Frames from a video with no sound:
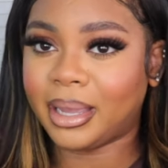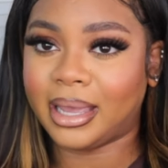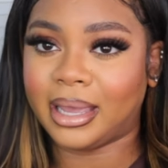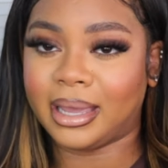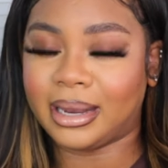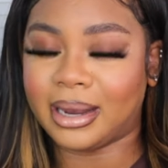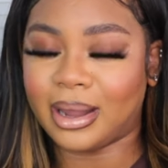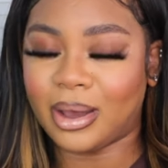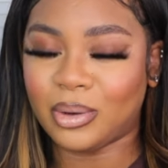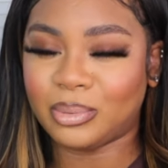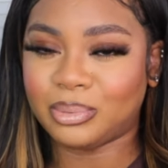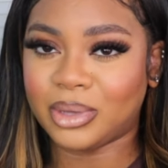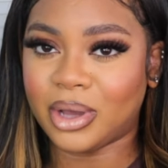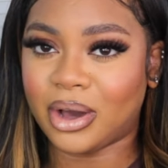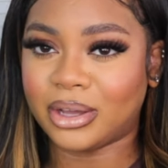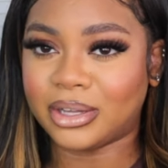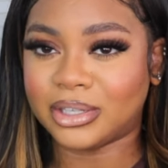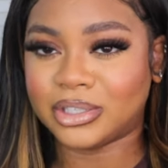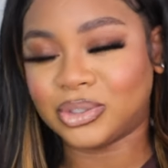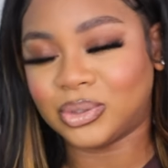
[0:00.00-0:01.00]
and I hope
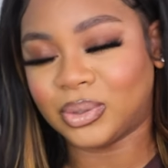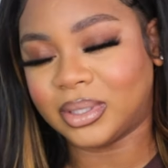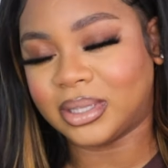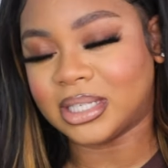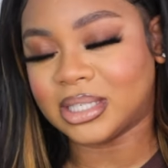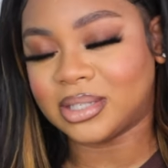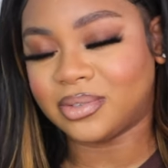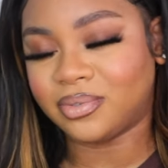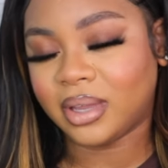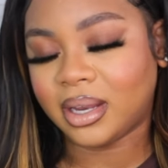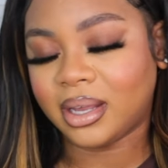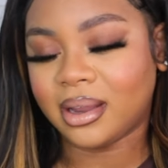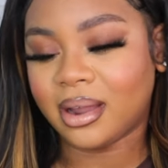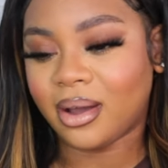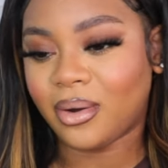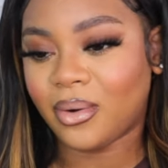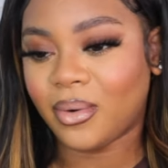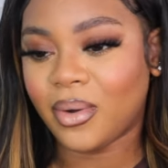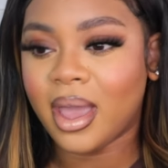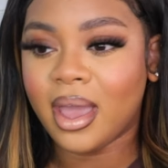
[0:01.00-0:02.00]
y'all enjoyed this
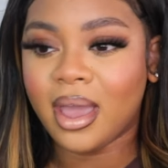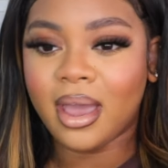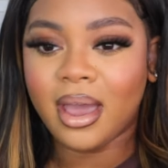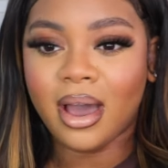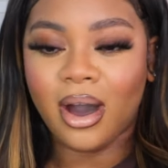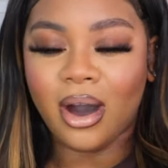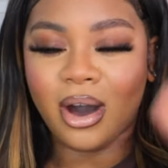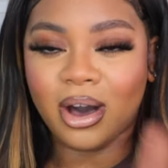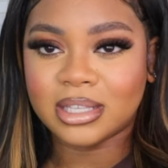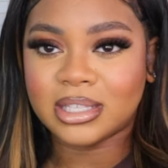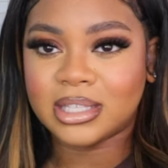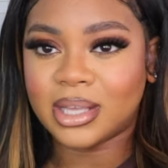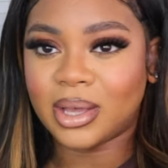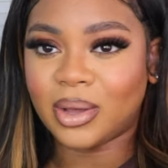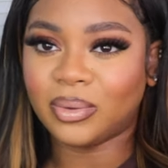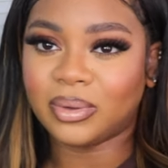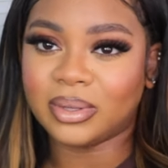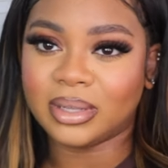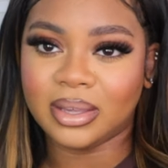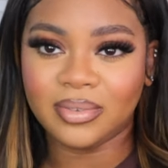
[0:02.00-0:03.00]
video.
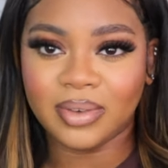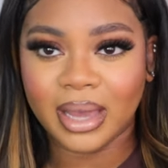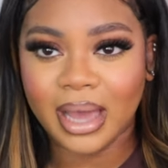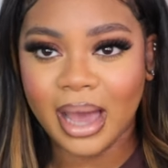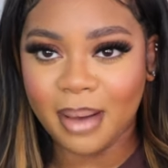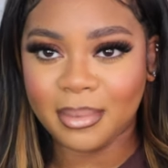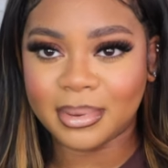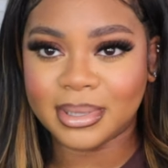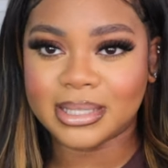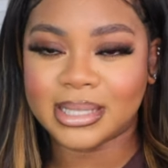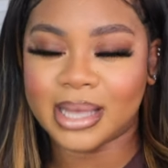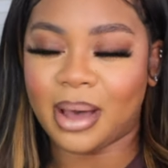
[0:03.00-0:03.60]
Also, leave a comment